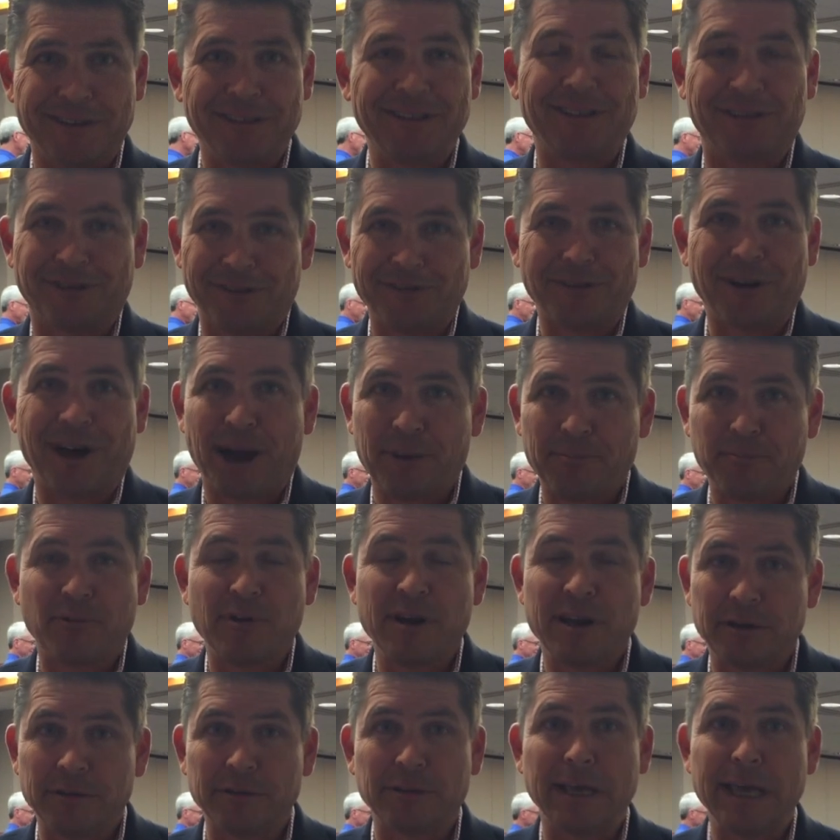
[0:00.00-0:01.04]
you know
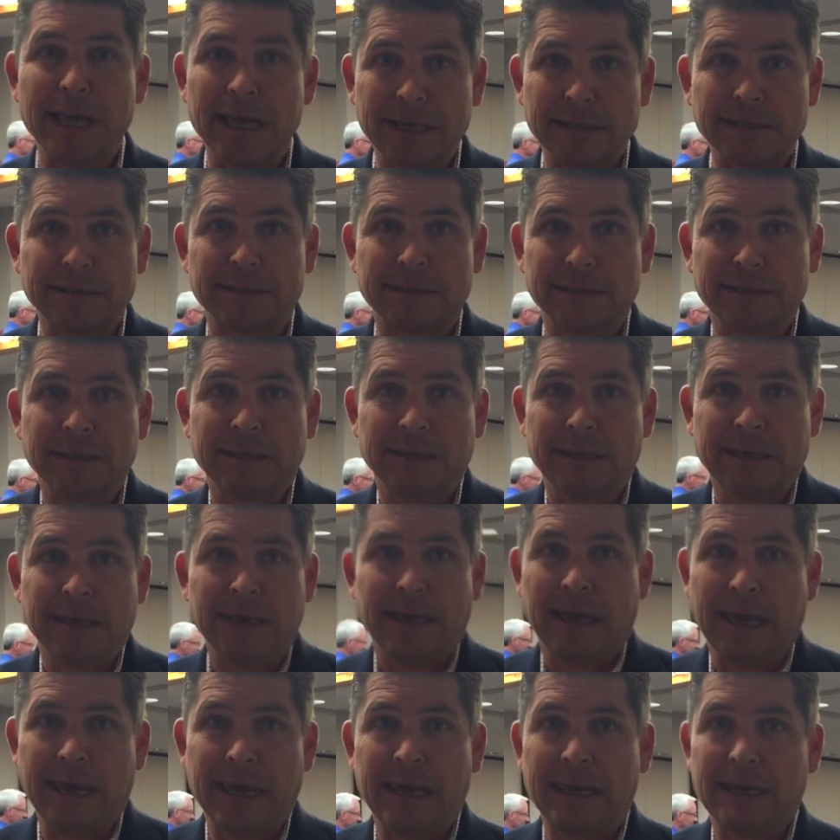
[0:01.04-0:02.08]
operate on less.
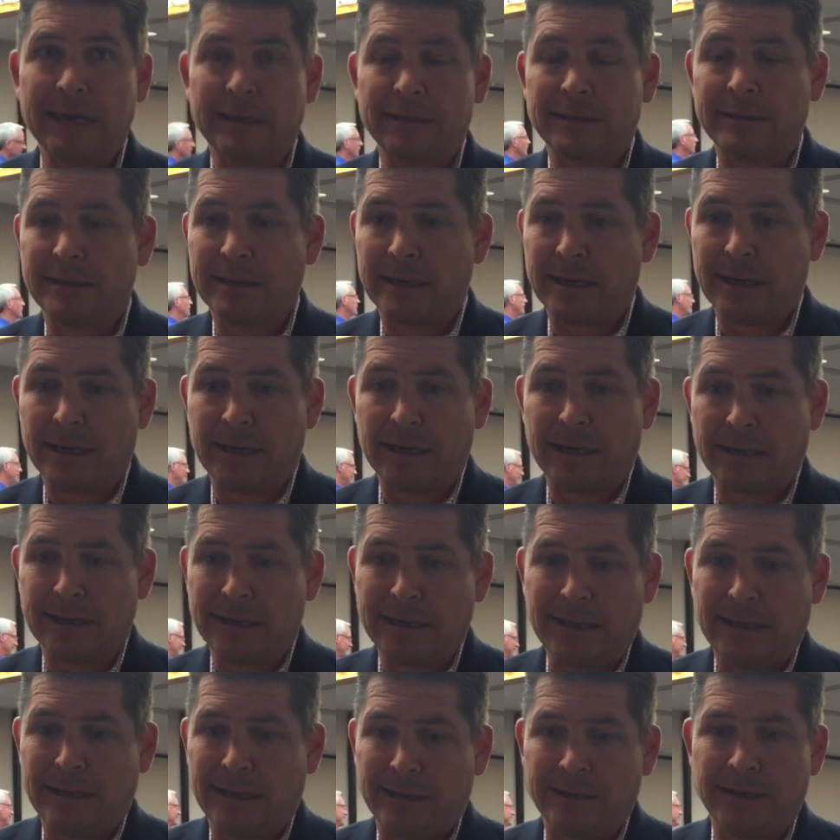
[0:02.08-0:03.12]
And uh,
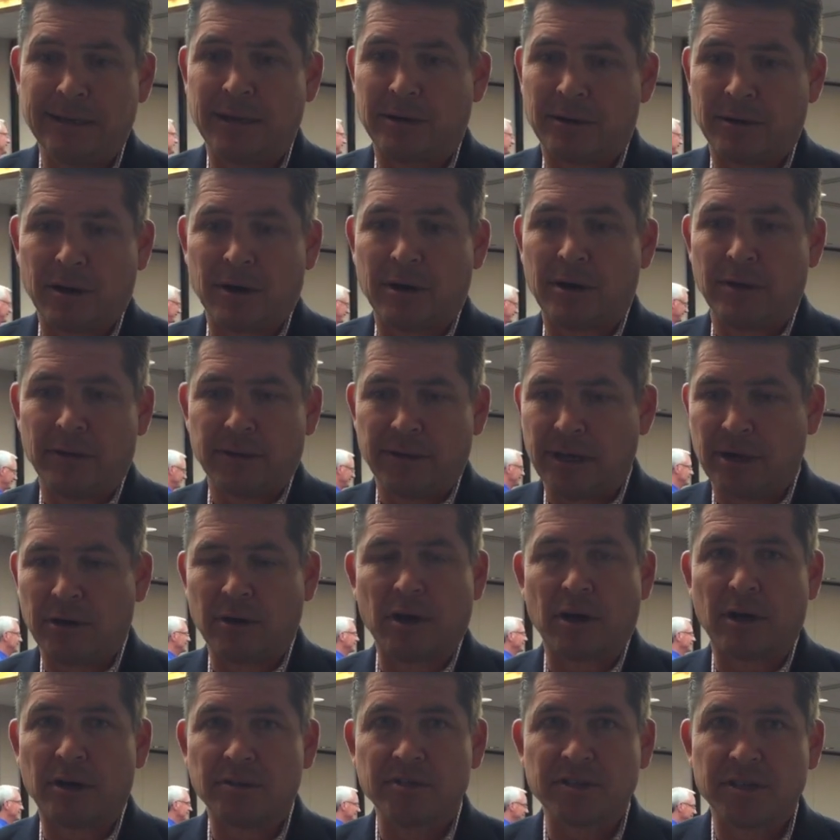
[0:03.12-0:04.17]
there are
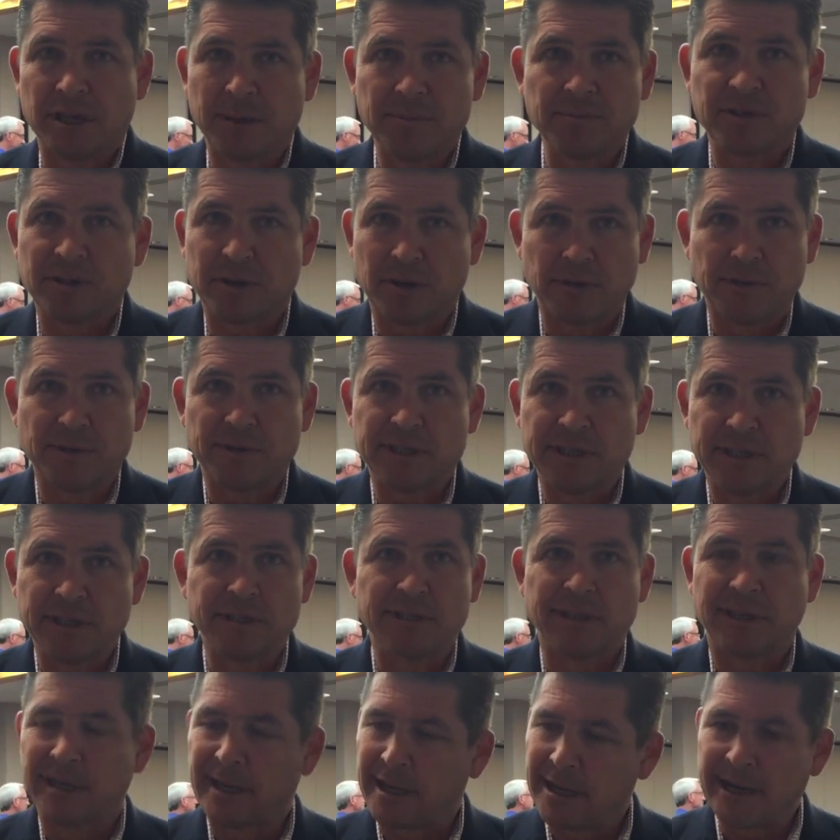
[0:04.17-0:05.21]
there are some
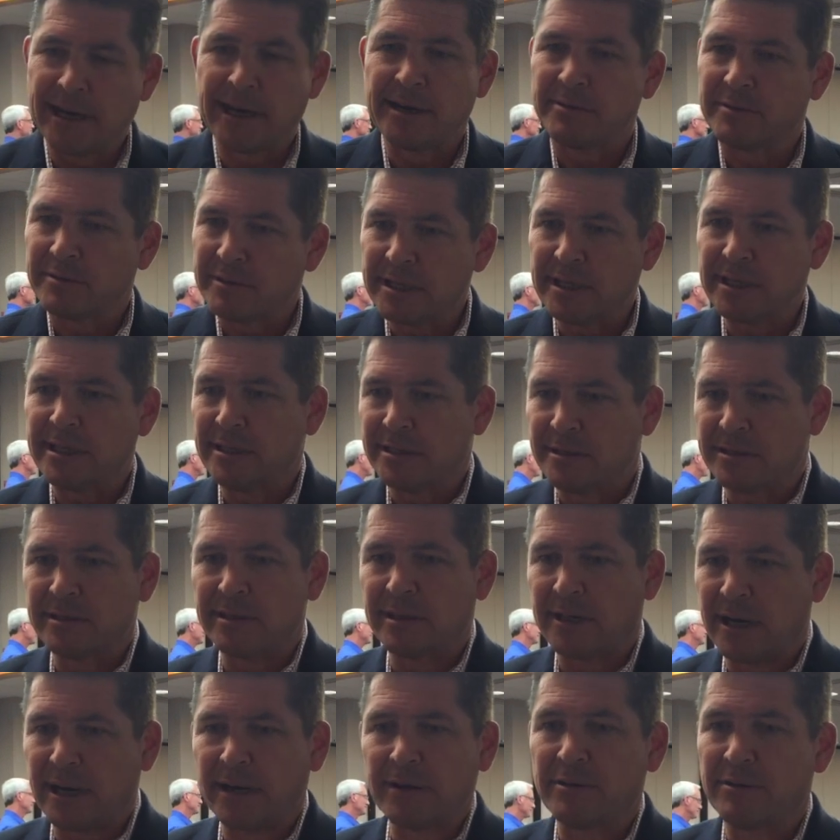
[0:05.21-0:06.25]
services, and, and, I don't think it's
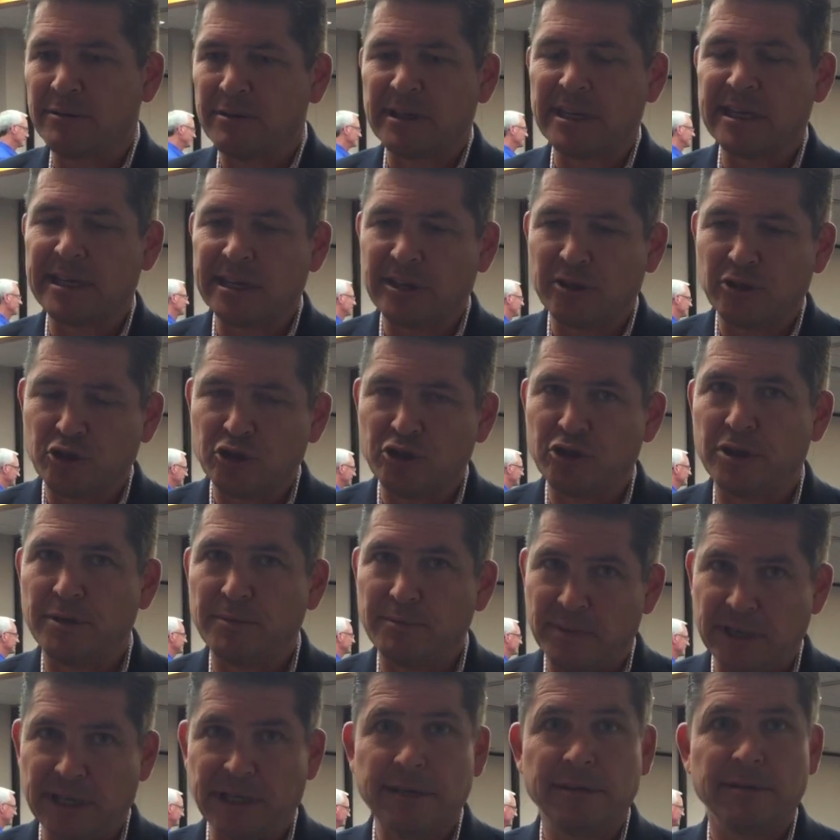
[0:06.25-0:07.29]
and I don't think it
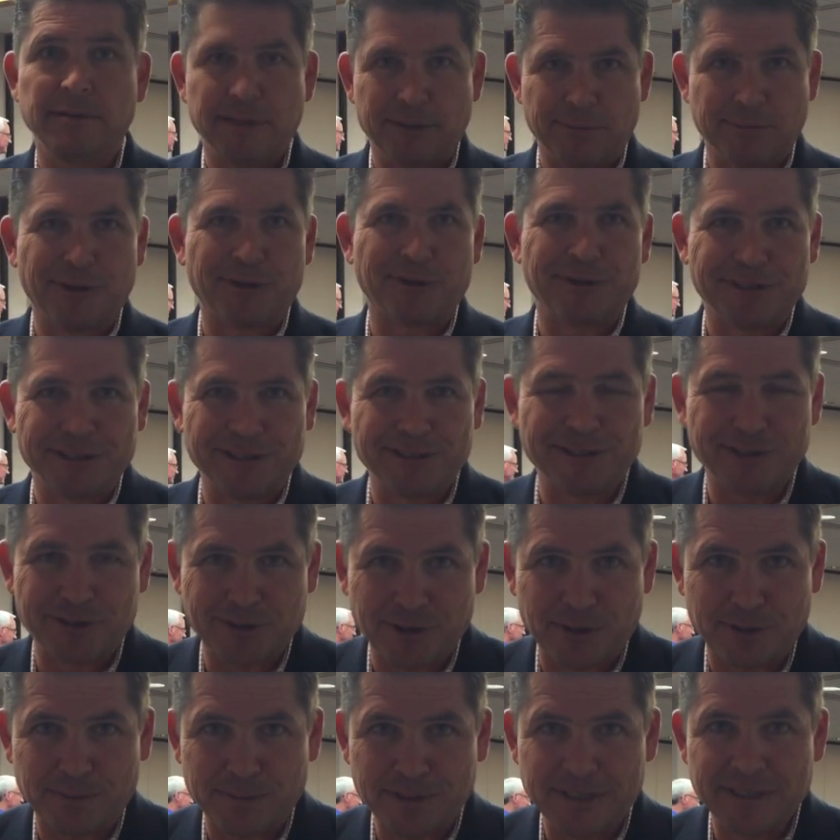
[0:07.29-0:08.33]
should be emergency
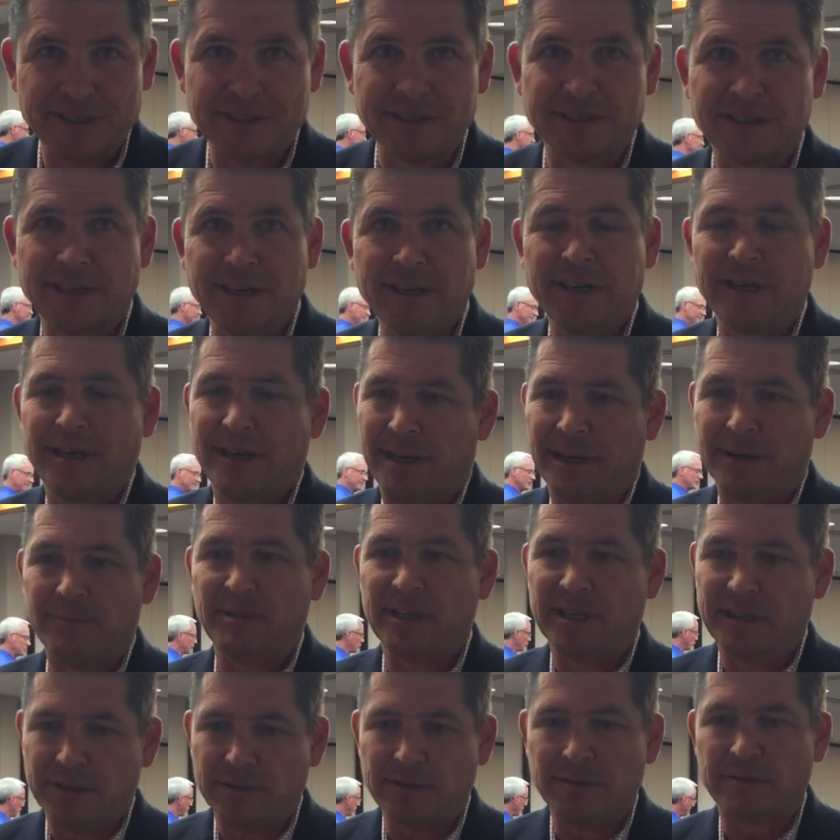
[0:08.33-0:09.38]
services. I
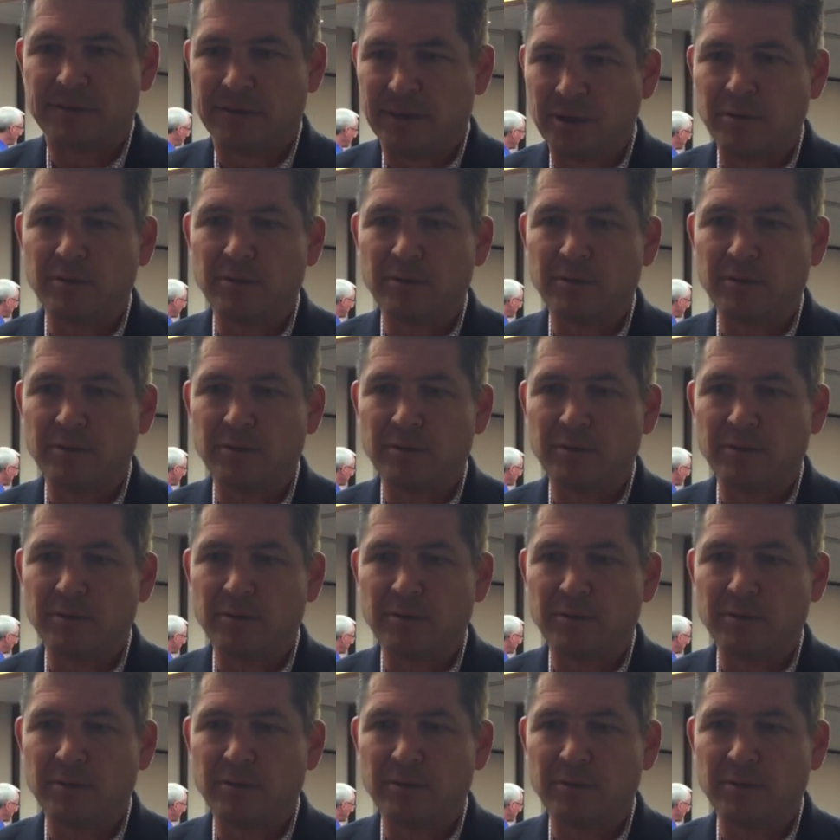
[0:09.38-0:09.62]
mean, those,